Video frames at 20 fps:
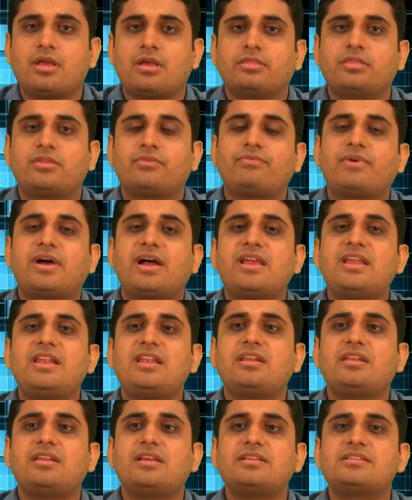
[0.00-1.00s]
The file
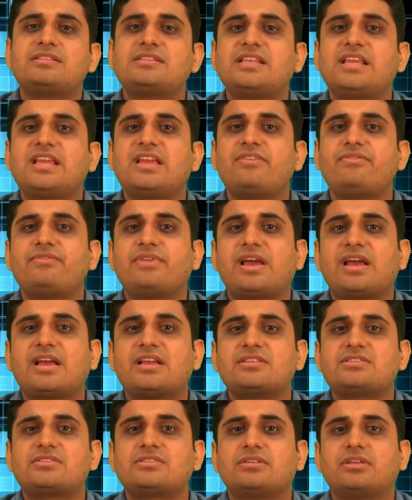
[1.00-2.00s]
is saved
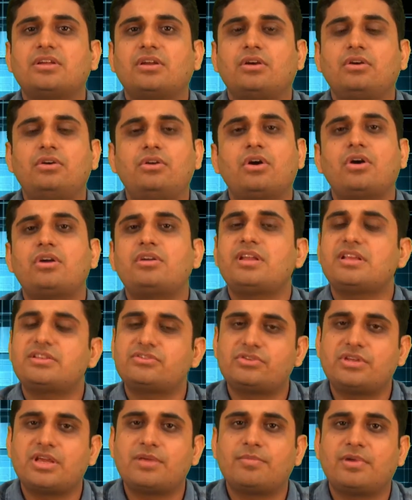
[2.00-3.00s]
as
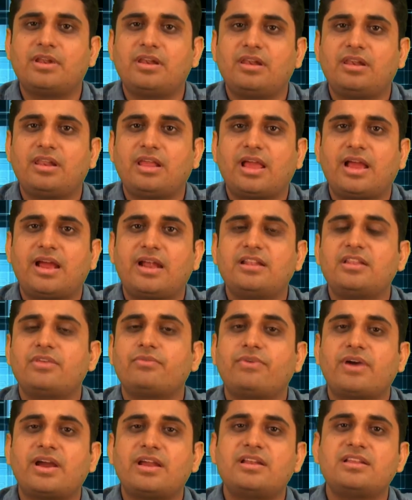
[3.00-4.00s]
.html and the
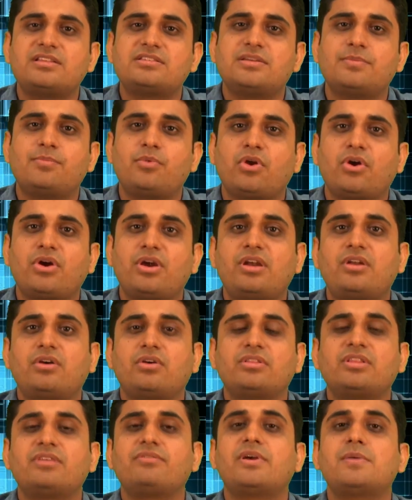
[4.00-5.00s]
file is deployed
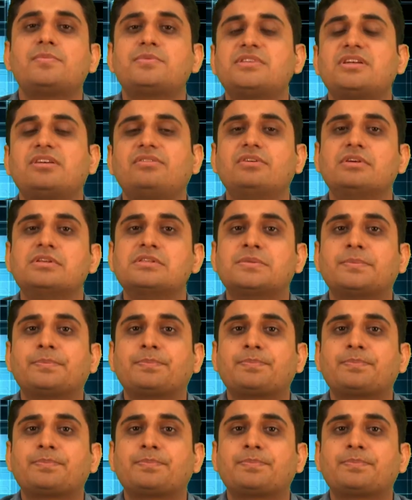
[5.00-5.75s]
on the web servers.